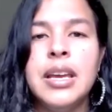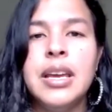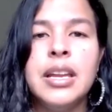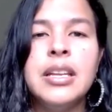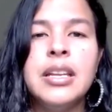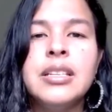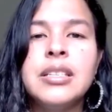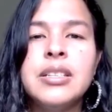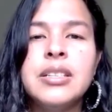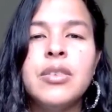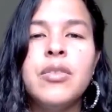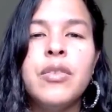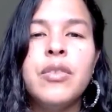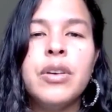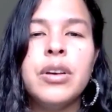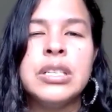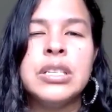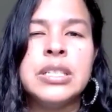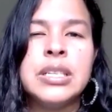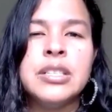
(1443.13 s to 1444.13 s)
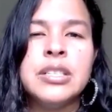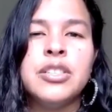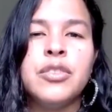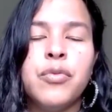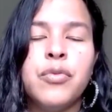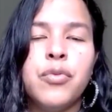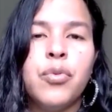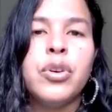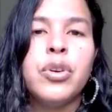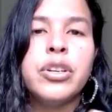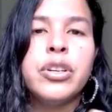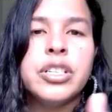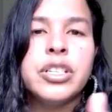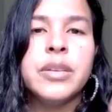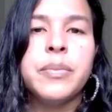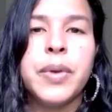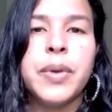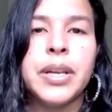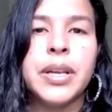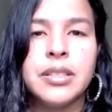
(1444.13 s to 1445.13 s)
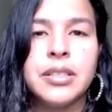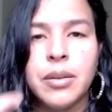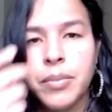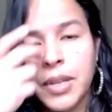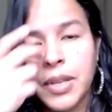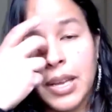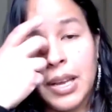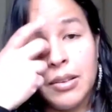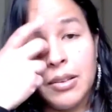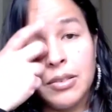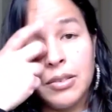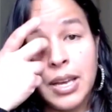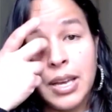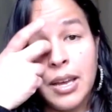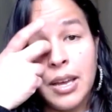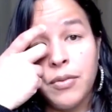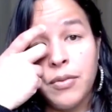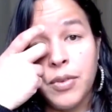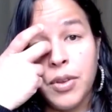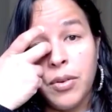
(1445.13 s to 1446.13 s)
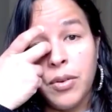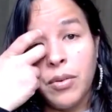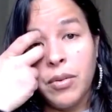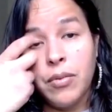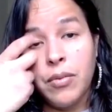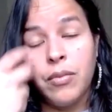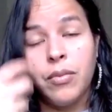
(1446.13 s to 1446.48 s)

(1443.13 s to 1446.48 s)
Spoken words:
And it's still a sense of worshiping something outside of you,